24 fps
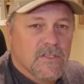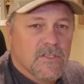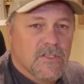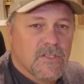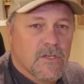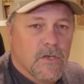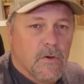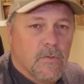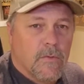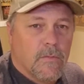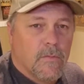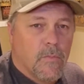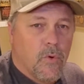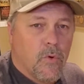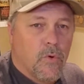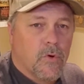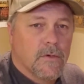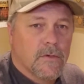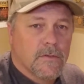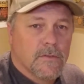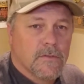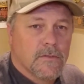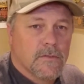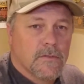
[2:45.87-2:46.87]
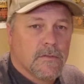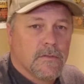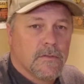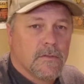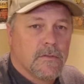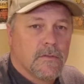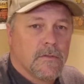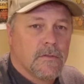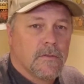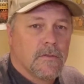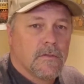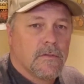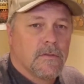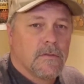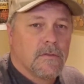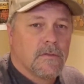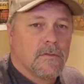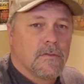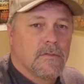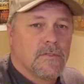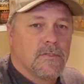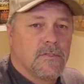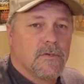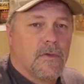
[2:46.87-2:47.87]
so important
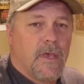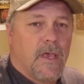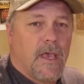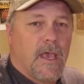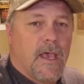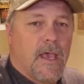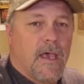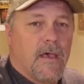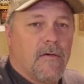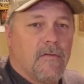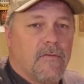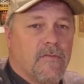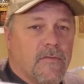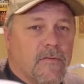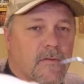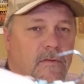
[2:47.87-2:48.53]
to have